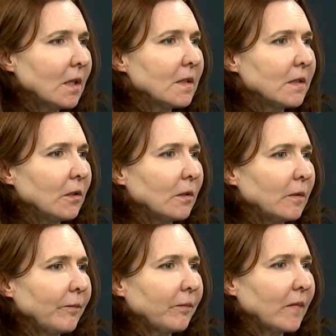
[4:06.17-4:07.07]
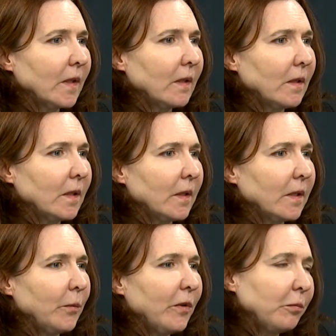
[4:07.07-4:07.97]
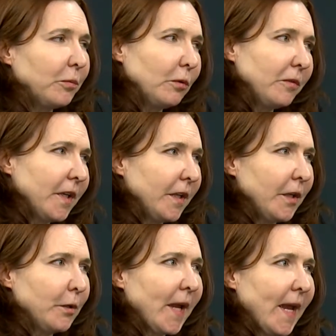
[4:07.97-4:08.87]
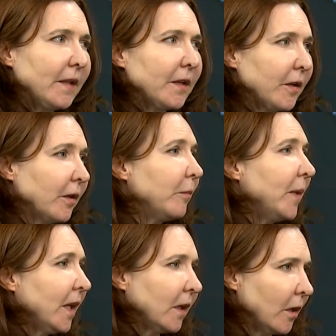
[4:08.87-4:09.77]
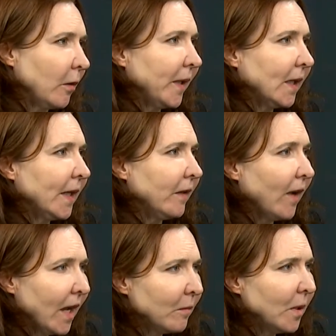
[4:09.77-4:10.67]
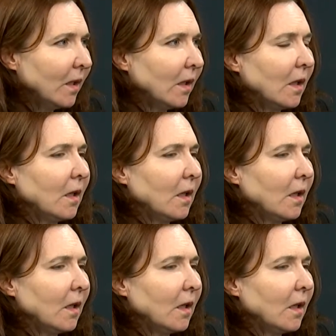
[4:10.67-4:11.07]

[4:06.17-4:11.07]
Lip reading: So we've proven in the UK that it can be economically viable.